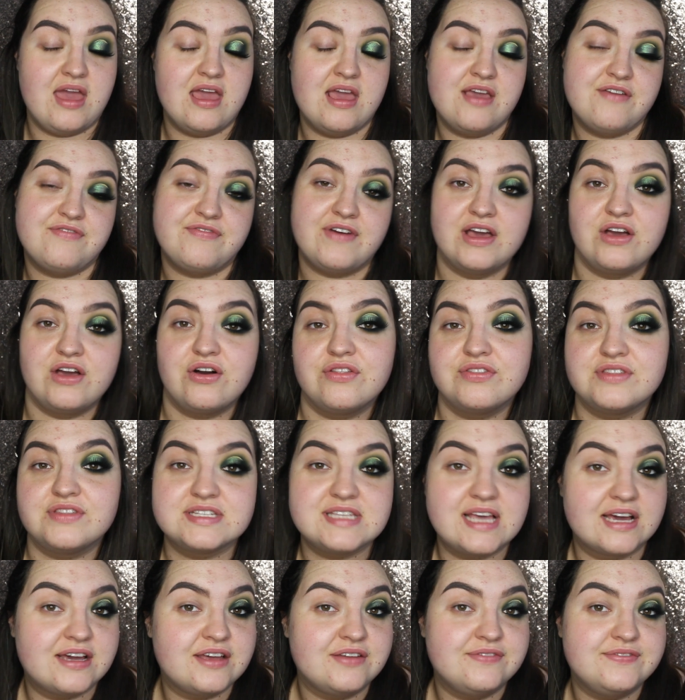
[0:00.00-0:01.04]
If I got the
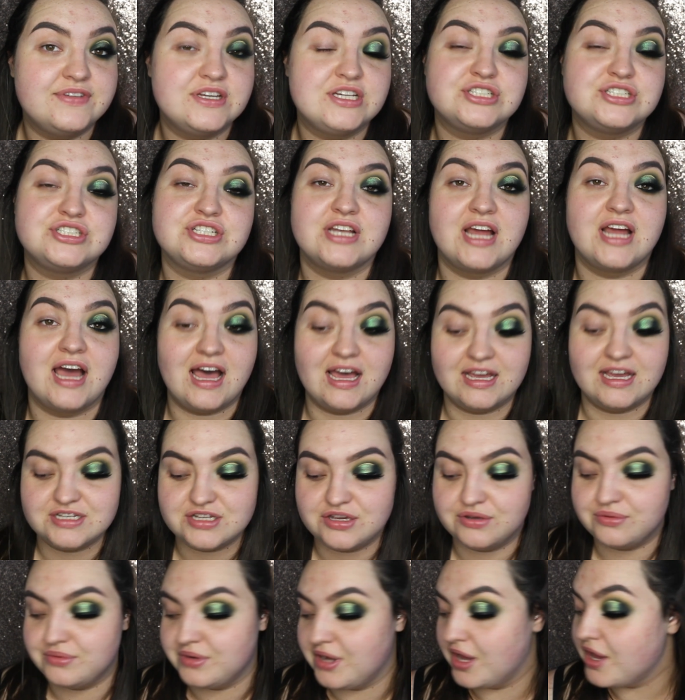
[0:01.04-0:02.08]
second version, I
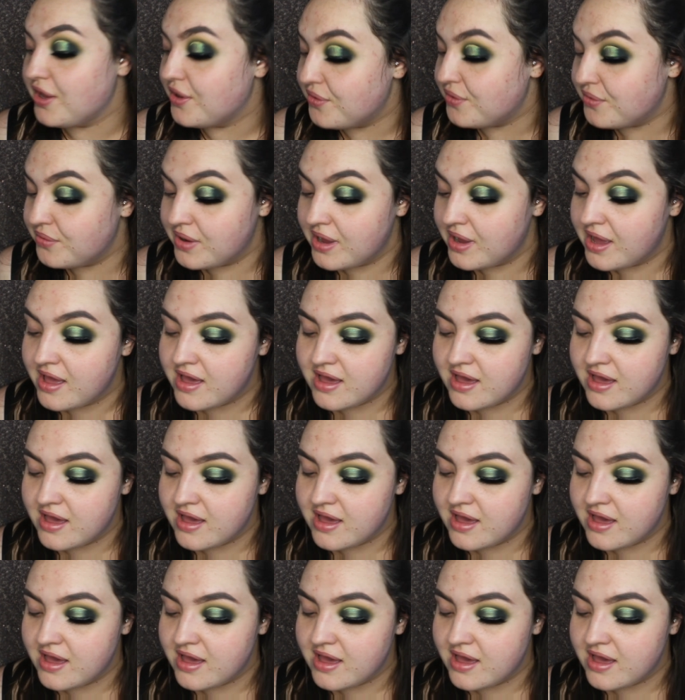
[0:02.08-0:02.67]
don't know.